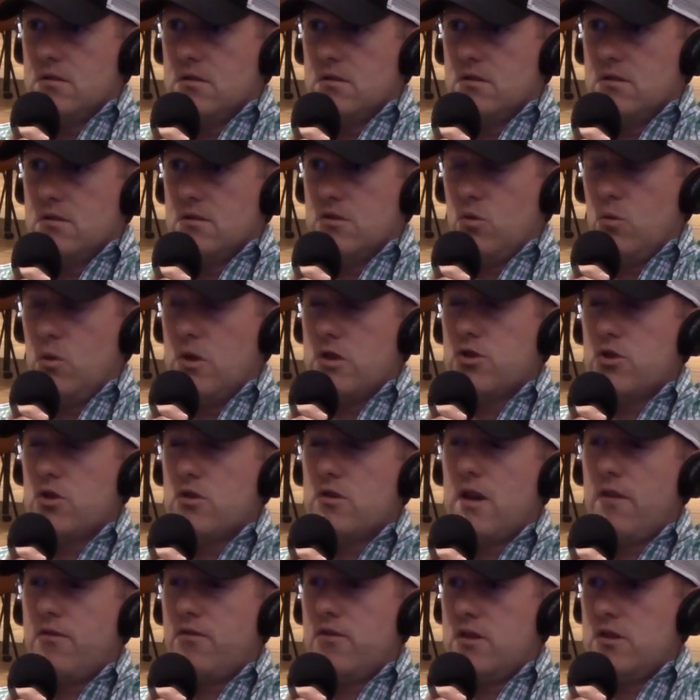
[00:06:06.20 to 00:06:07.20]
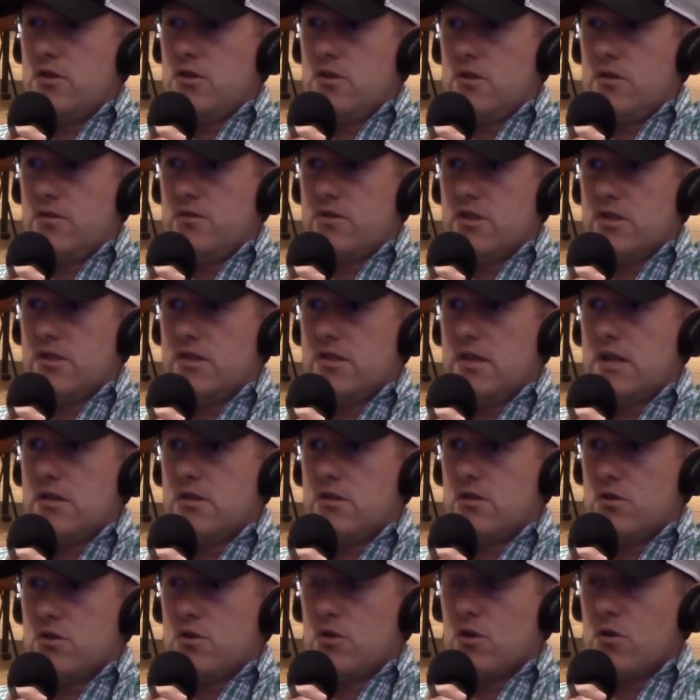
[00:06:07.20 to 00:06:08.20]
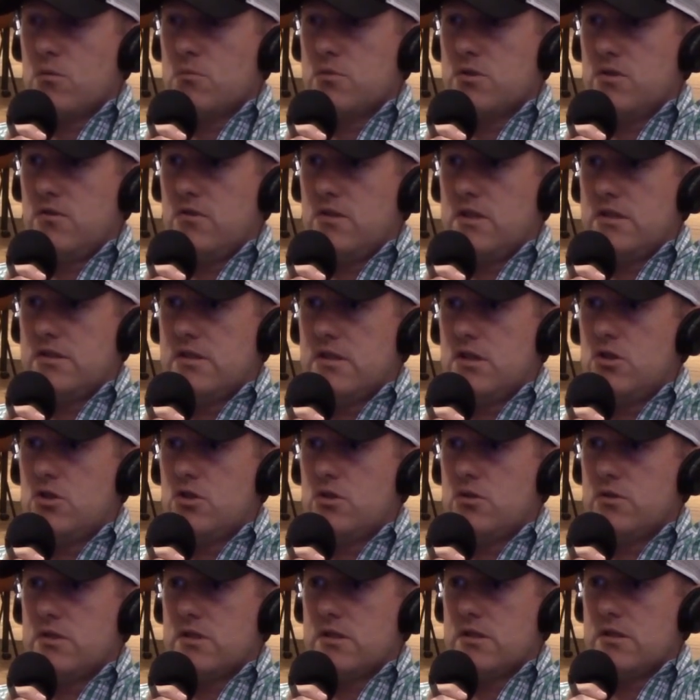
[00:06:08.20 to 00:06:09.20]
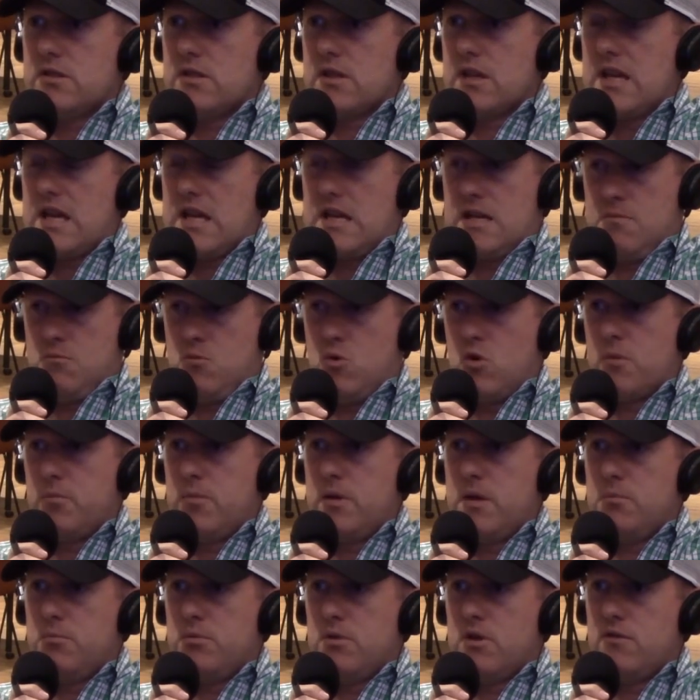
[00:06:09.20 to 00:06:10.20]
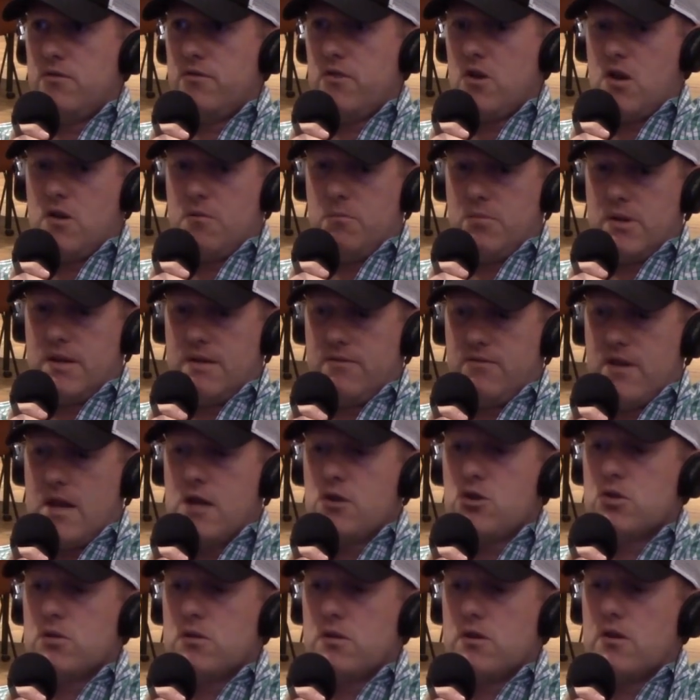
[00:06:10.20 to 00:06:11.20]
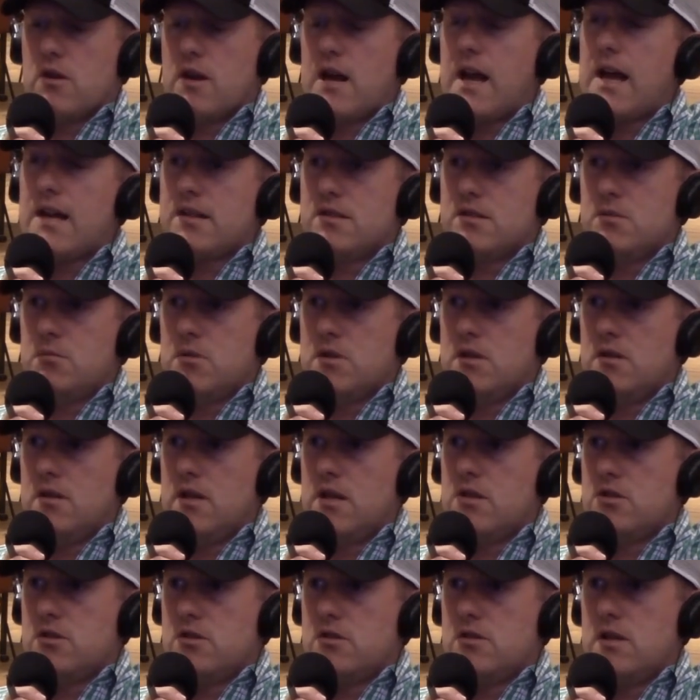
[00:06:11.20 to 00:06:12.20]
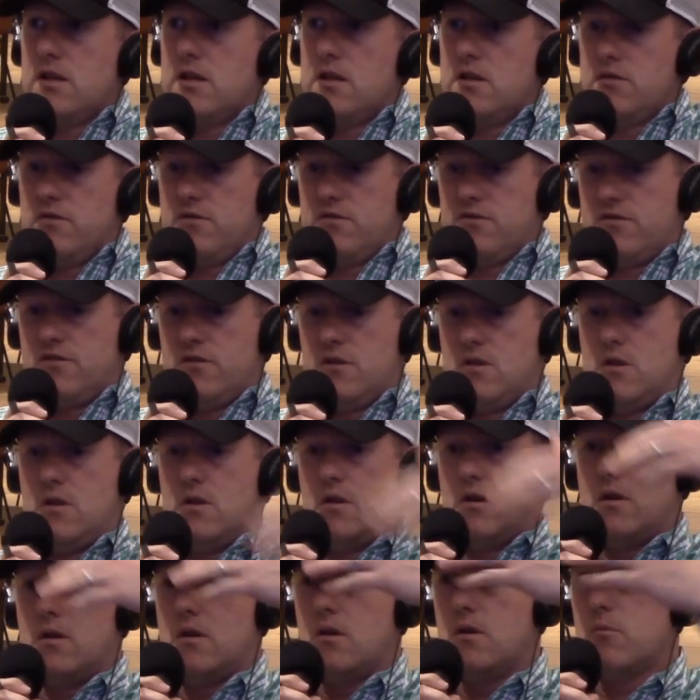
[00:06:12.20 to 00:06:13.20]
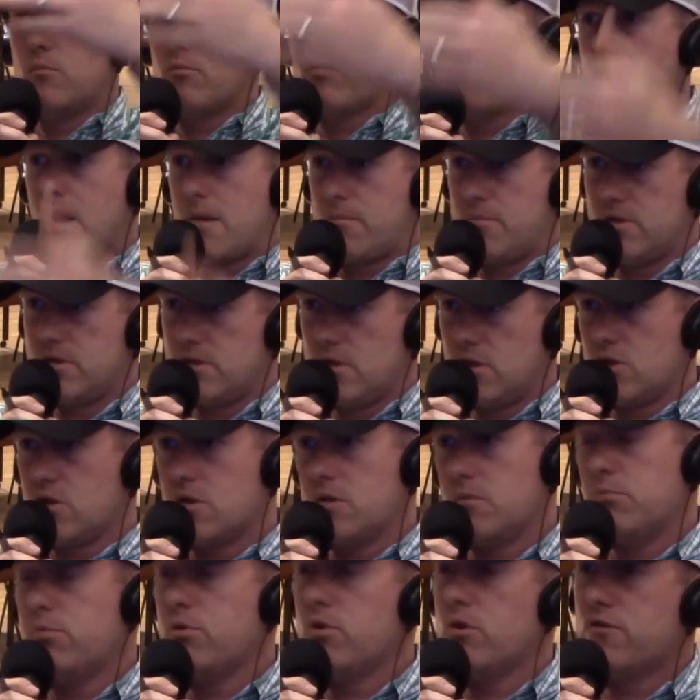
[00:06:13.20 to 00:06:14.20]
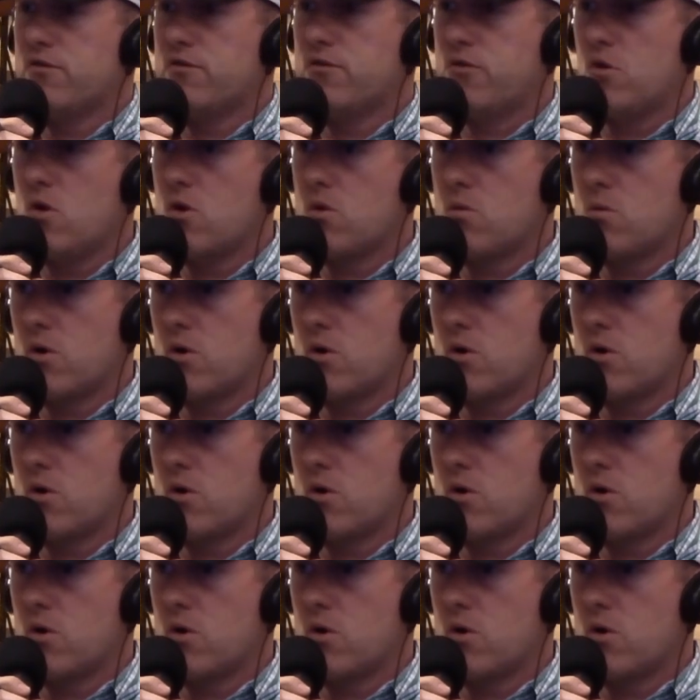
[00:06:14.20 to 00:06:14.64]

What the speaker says: So what's your definition of success in terms of these issues? Is it getting more people involved? But eventually there has to be a legislative proposition put forward